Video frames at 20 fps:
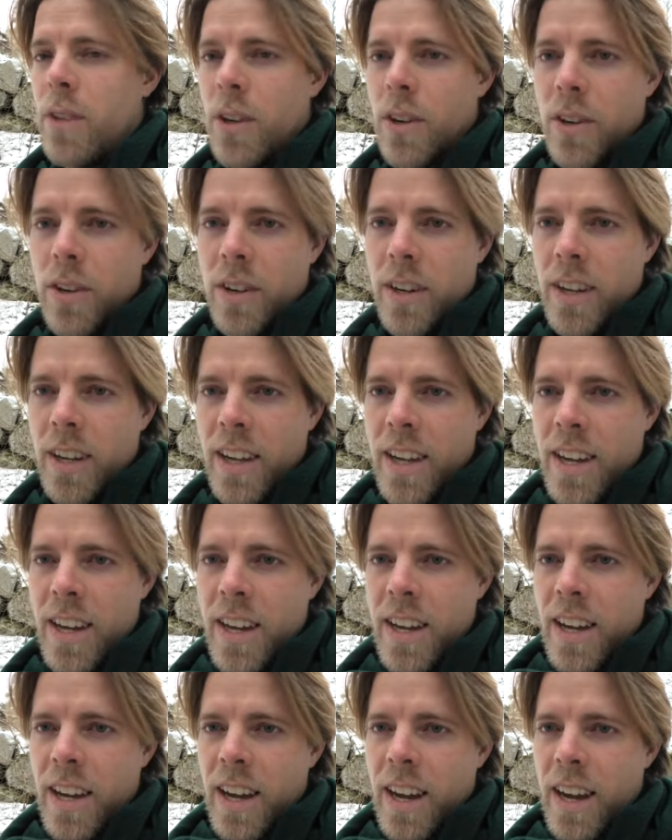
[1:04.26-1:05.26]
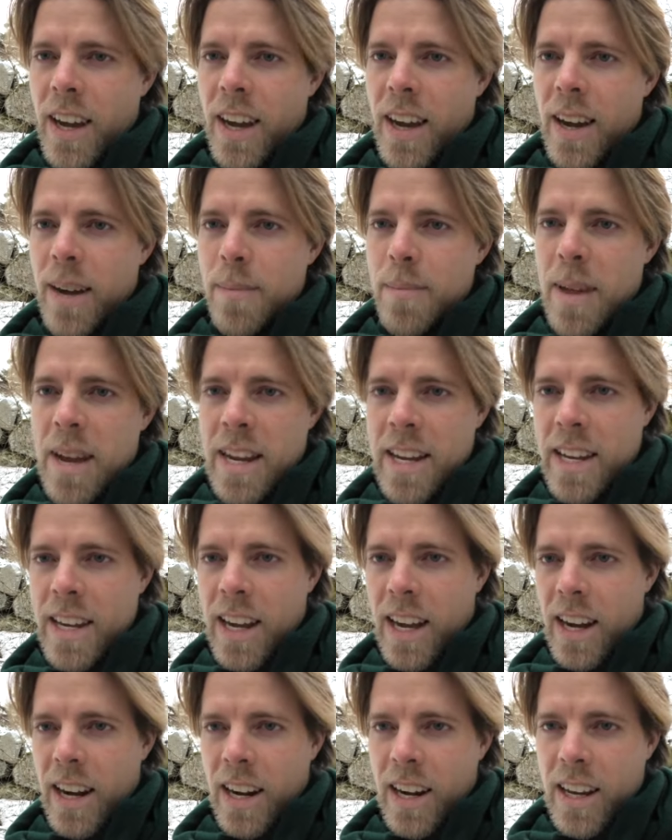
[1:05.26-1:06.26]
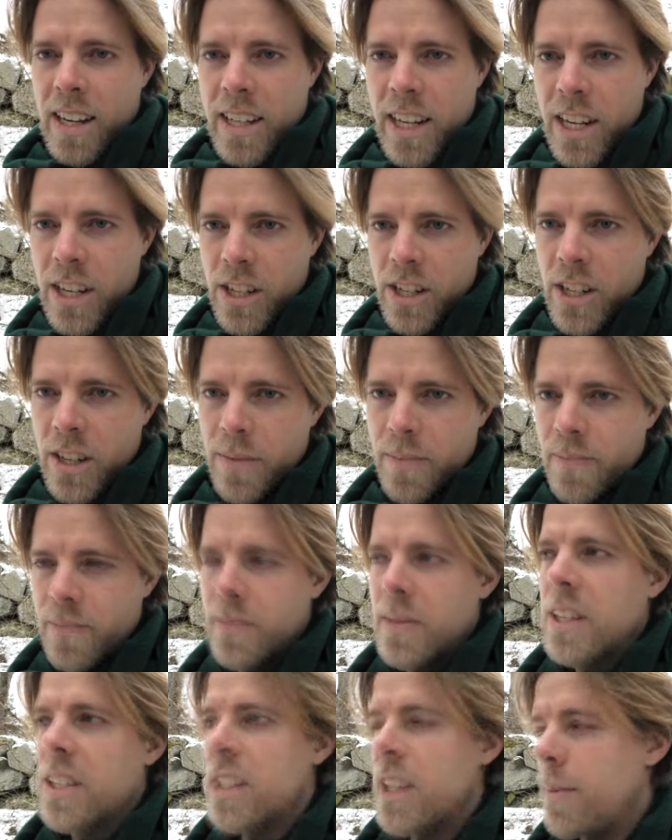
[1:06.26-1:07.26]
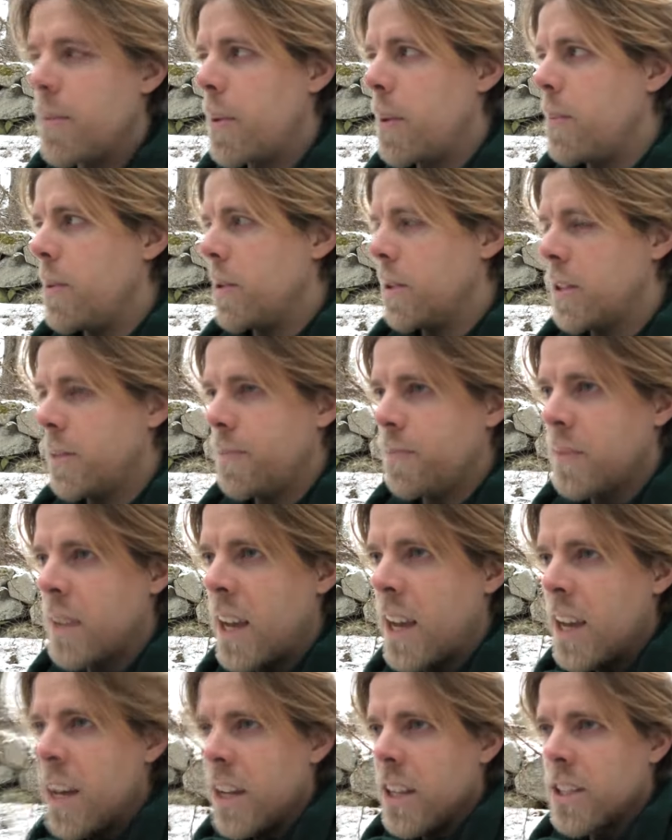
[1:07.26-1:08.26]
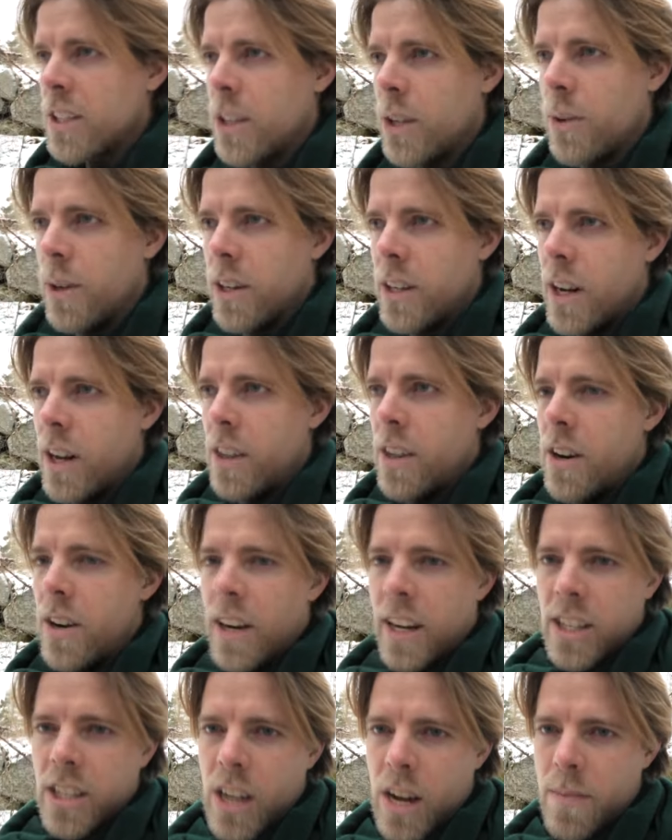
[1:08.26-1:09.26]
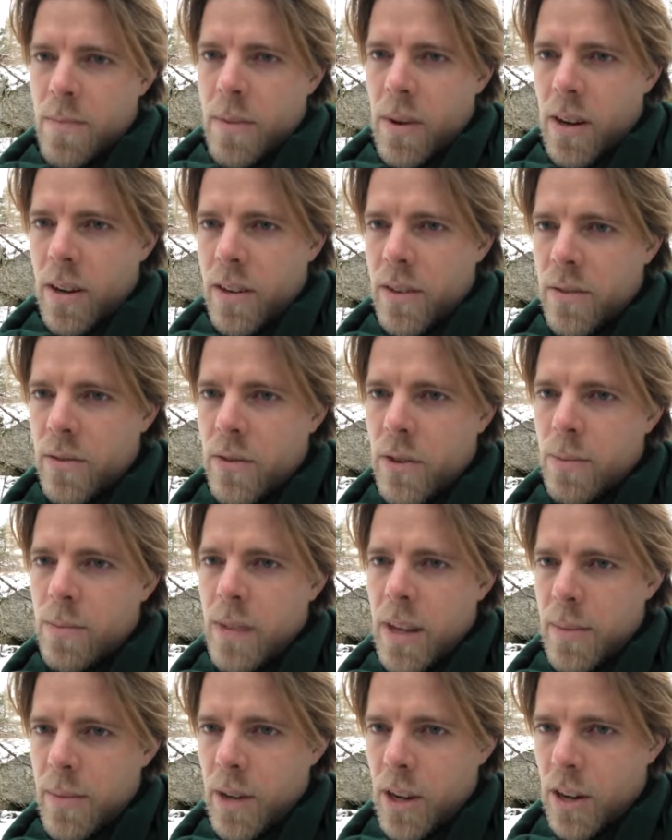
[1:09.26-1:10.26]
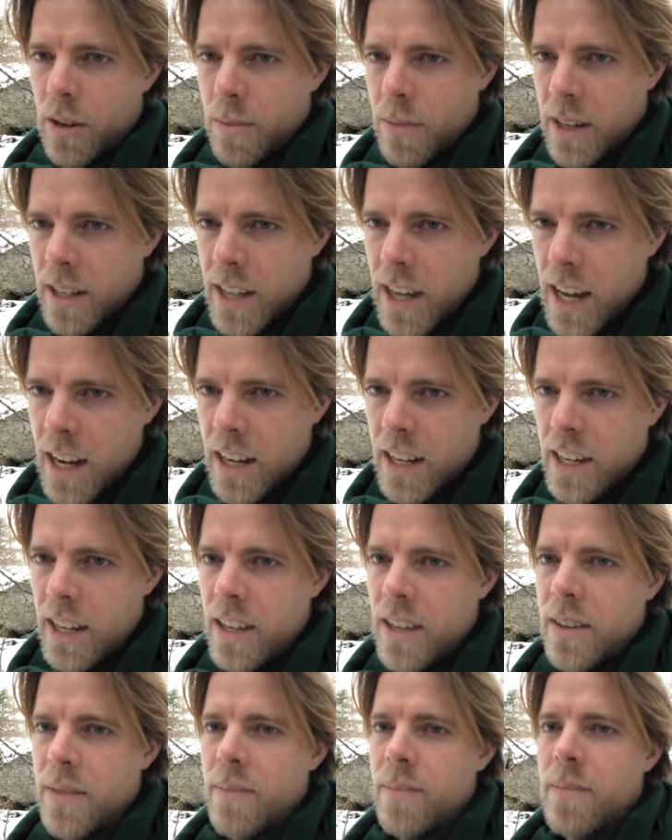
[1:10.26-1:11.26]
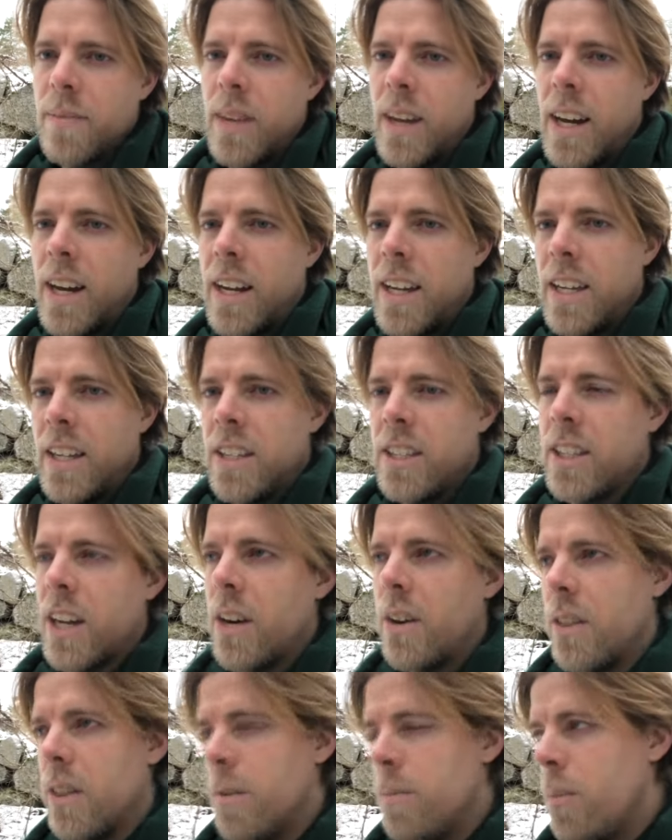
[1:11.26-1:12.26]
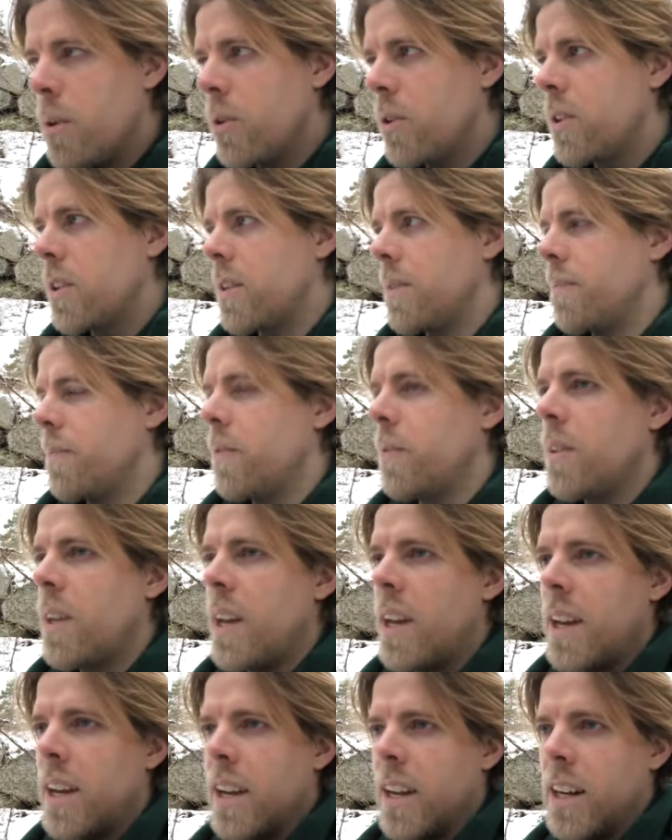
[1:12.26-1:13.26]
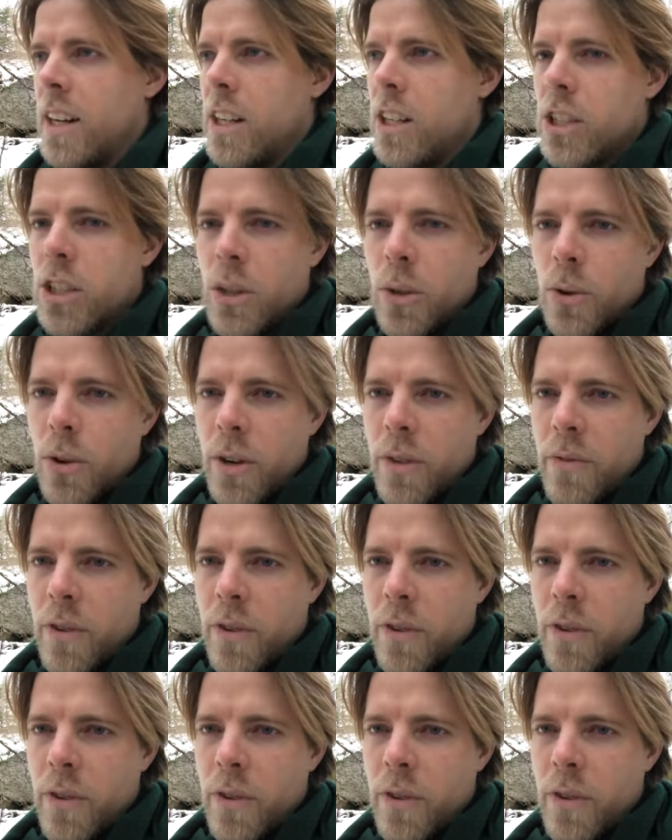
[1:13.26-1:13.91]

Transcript: your mental attention, simply put. So another example from Demigod Mentality, I share in the book a little story